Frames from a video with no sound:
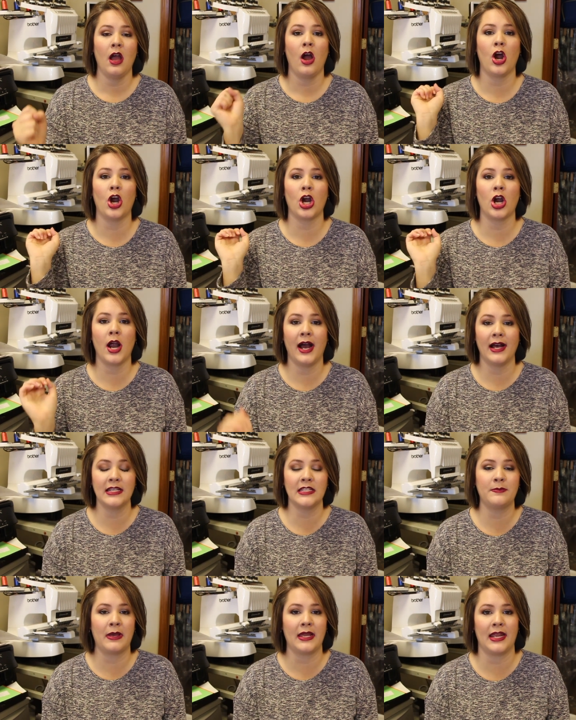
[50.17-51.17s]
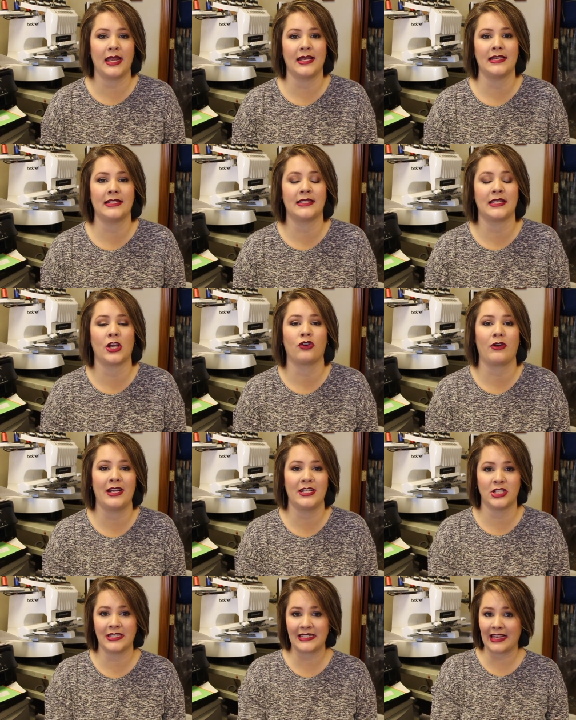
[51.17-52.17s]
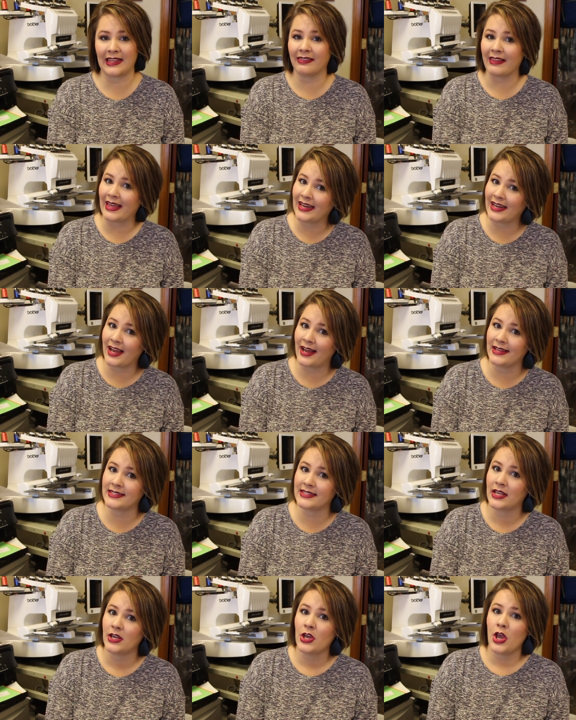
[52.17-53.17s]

Her husband is graciously letting us